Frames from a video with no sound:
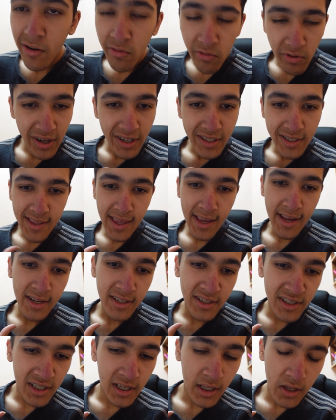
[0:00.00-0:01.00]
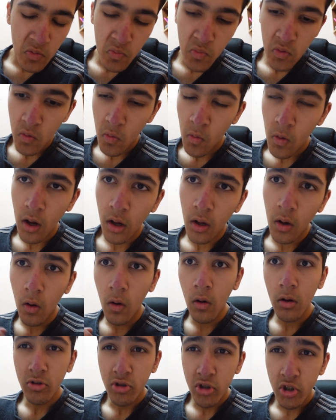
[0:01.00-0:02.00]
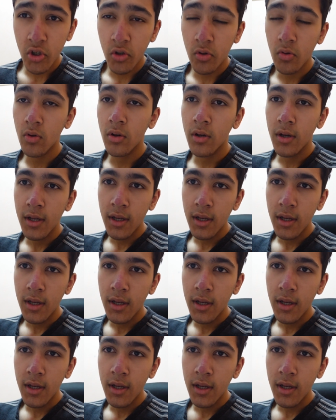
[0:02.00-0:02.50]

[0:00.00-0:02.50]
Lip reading: a rest, taking sleep will also